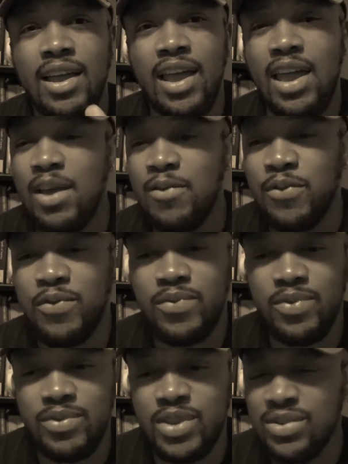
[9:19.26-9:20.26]
if
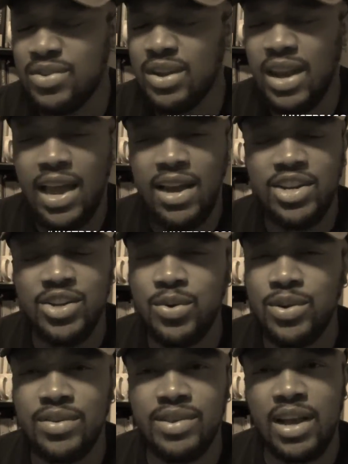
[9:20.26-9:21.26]
just the daily
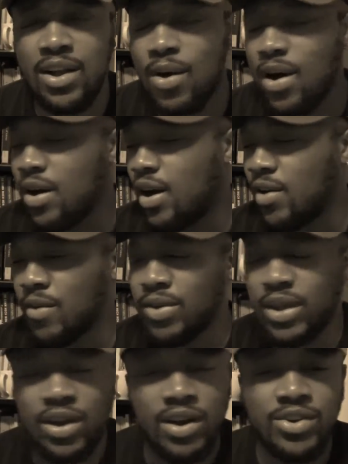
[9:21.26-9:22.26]
shootings are going all around
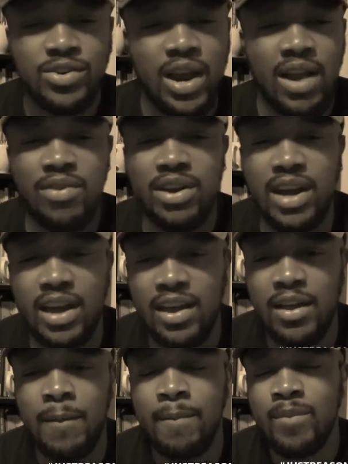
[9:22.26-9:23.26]
the country every
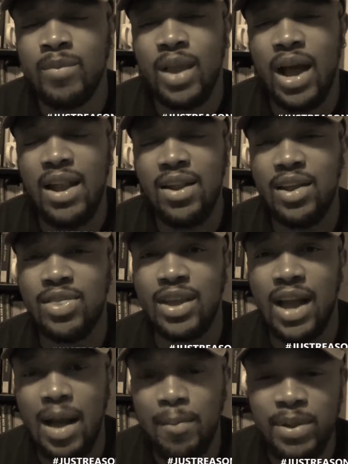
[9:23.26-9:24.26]
day and nothing
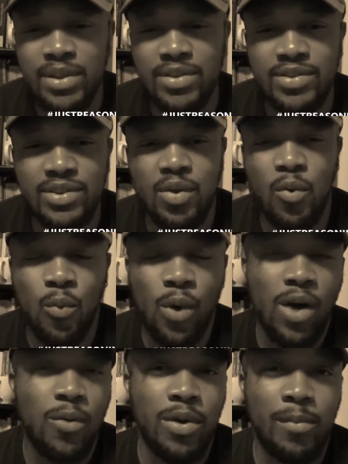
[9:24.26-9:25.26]
happens,
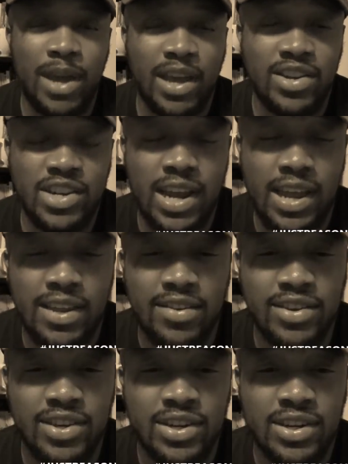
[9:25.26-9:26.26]
what will make a
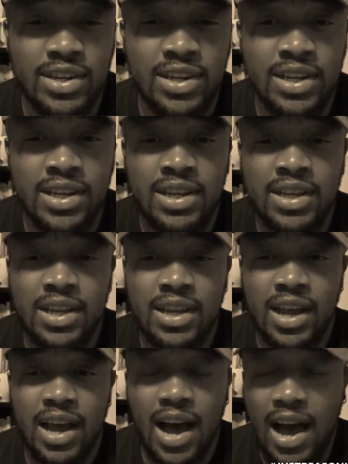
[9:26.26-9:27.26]
change?
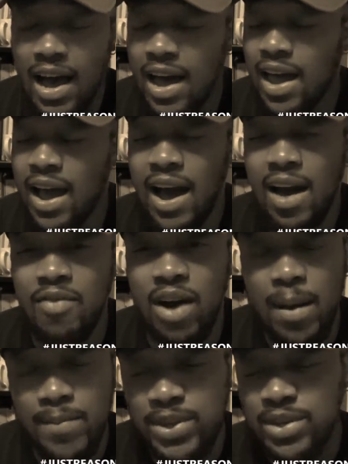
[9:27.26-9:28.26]
I have
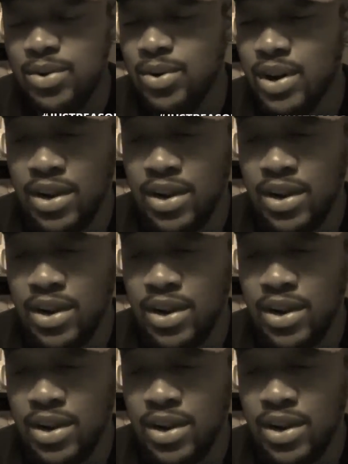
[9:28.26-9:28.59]
absolutely